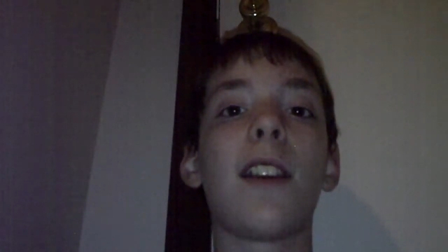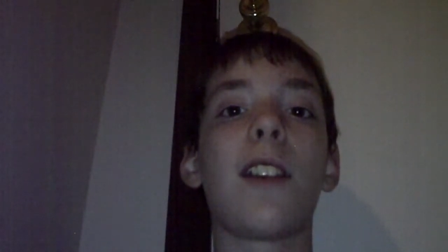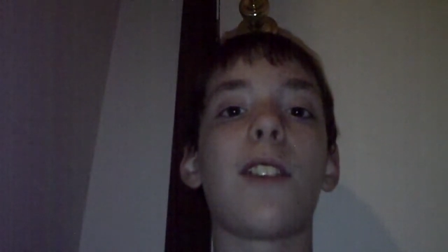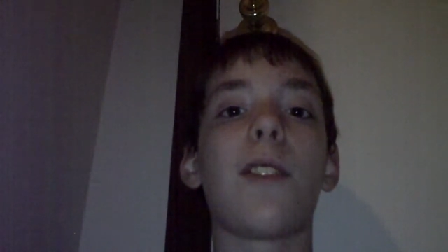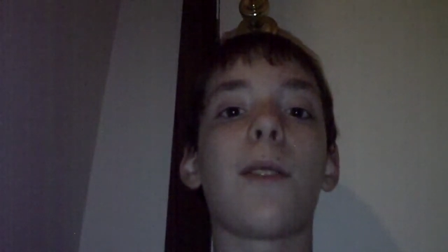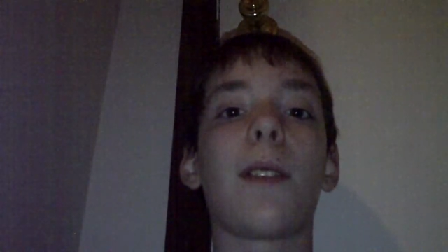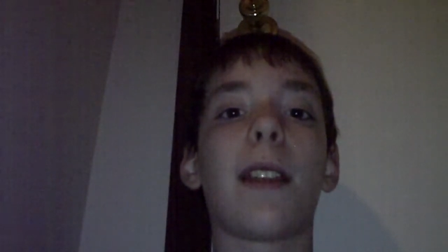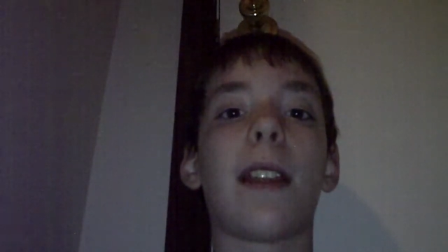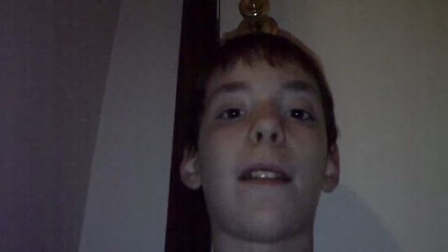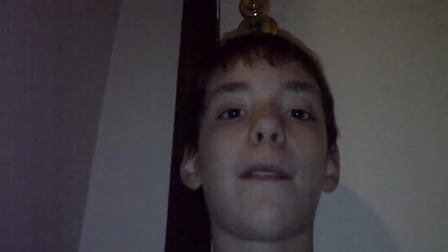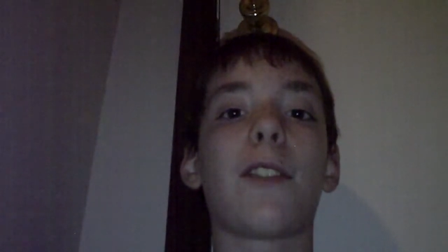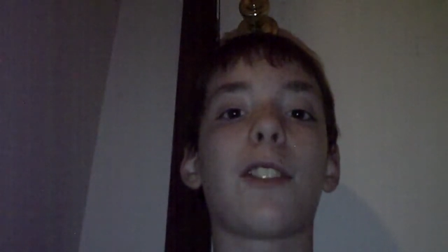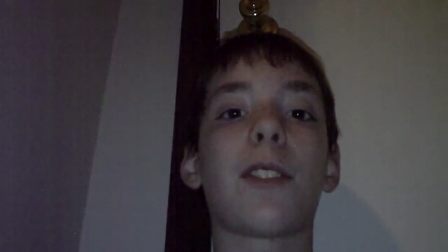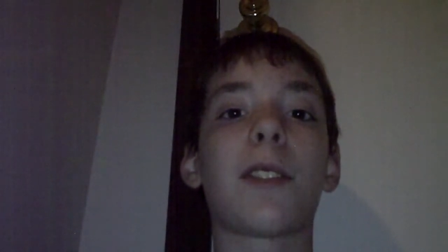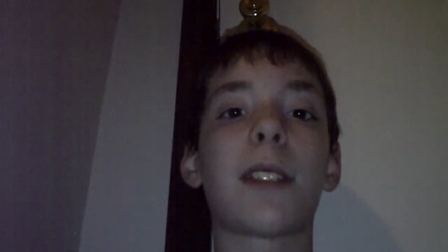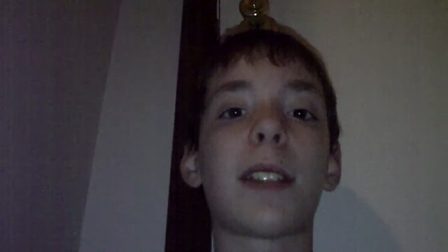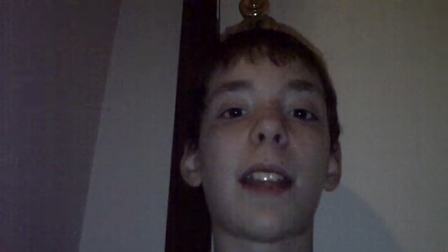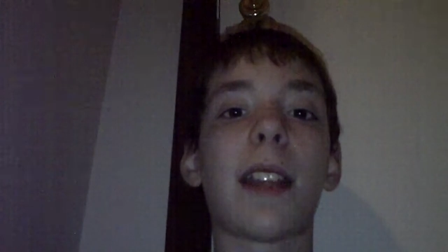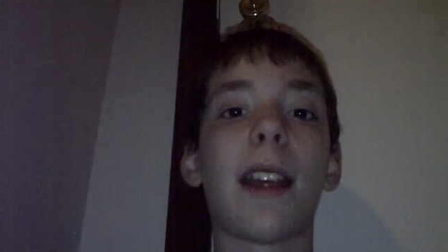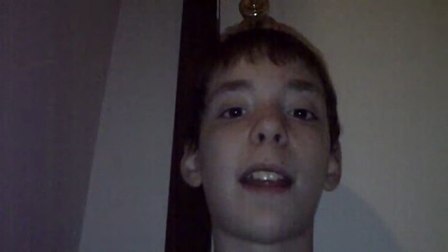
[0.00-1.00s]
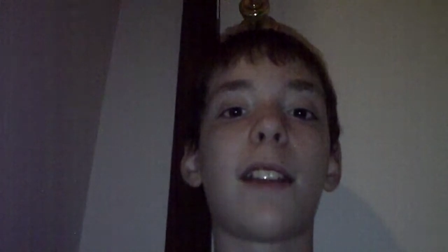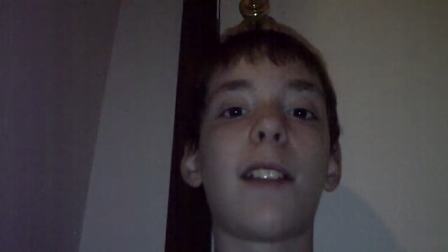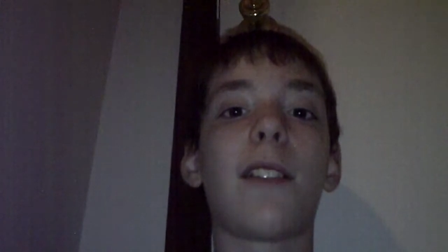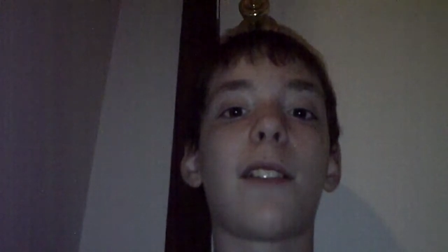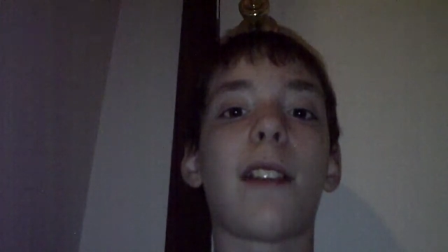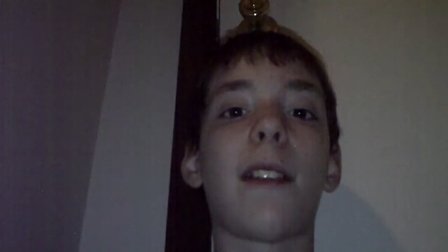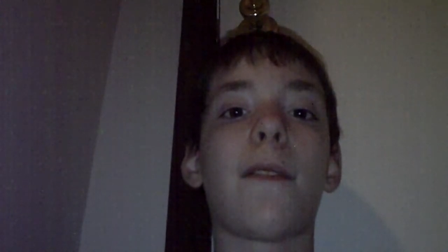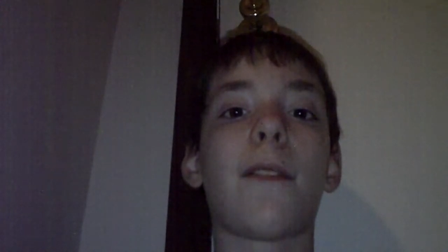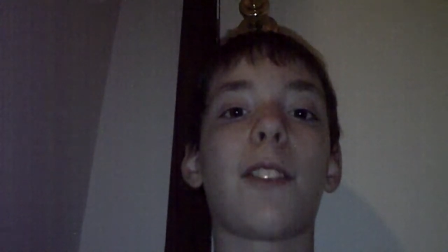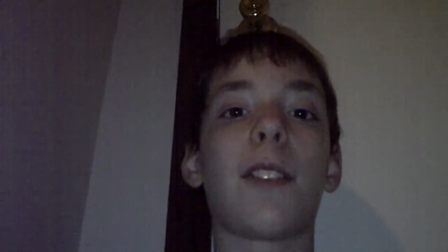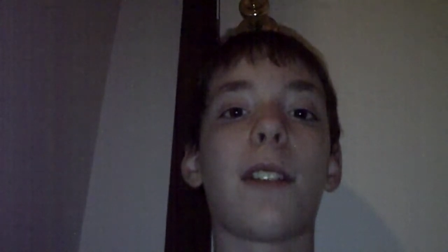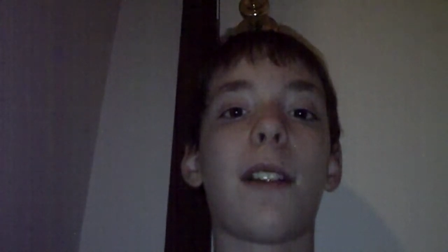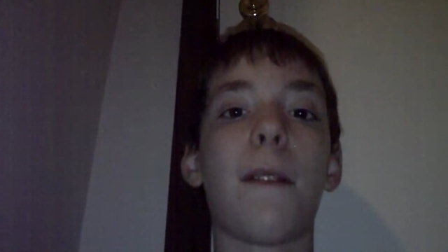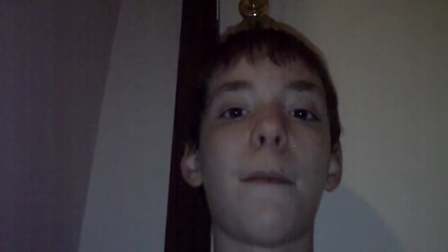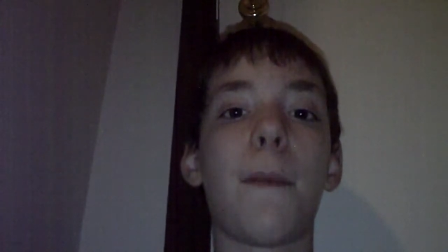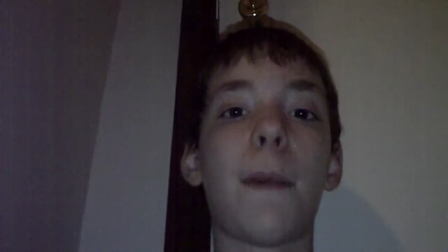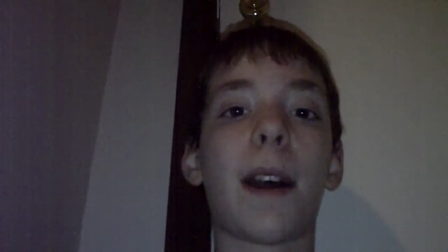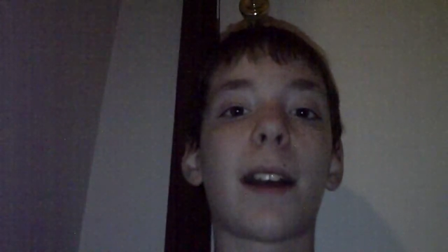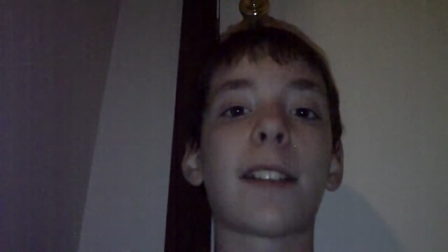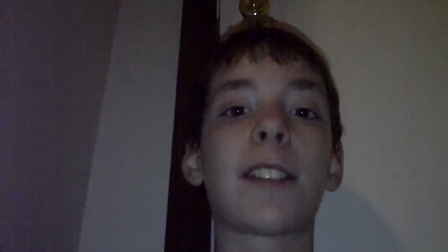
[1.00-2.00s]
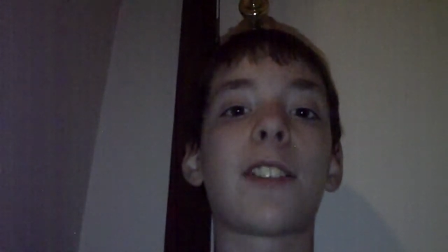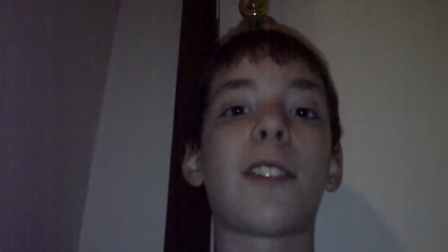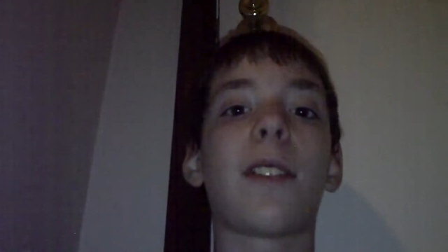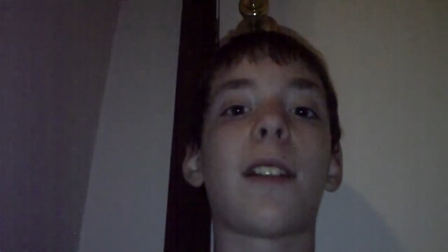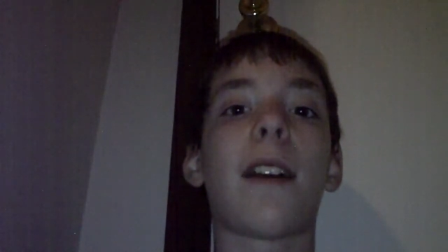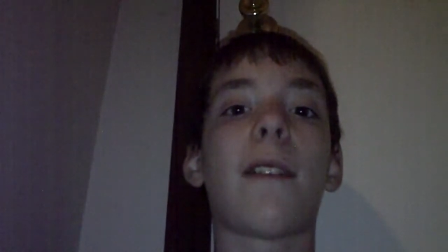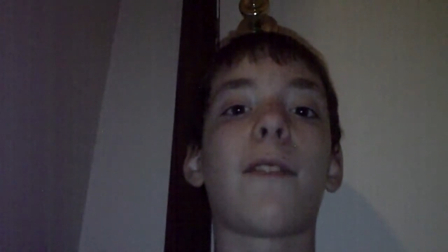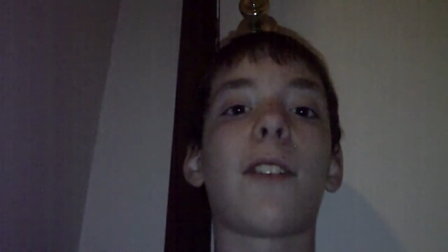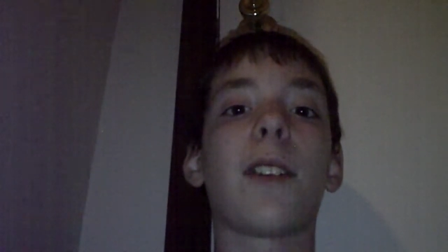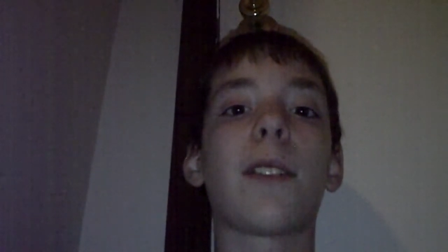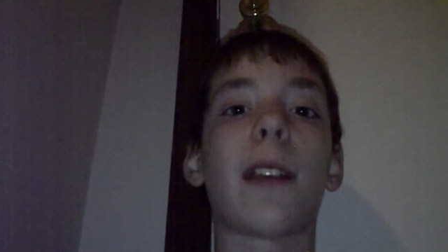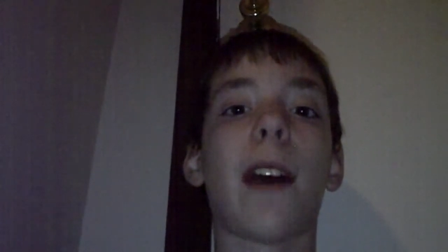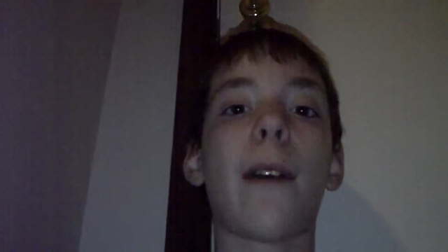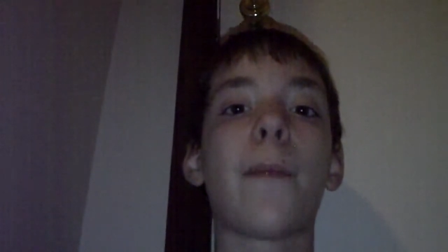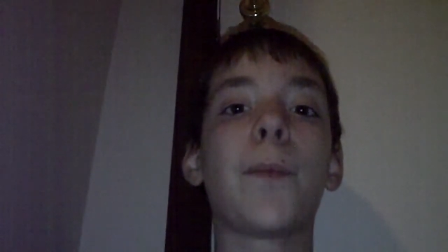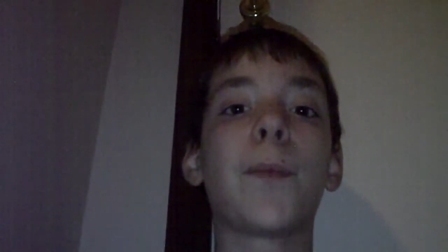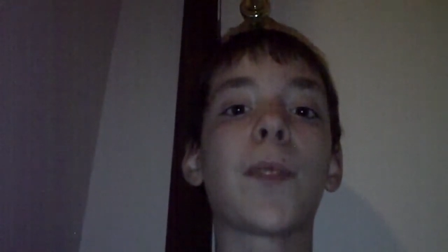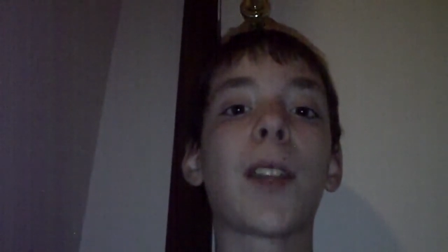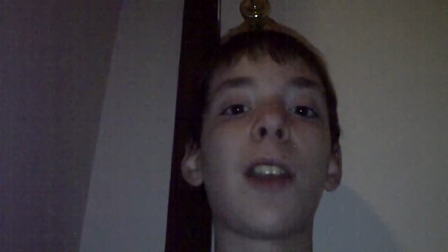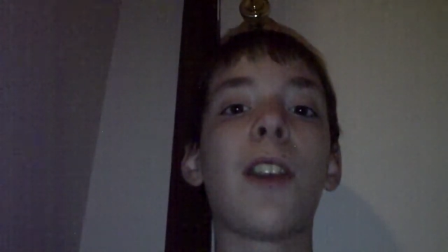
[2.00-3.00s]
you can have your sent, you can have your inbox, you can have all that.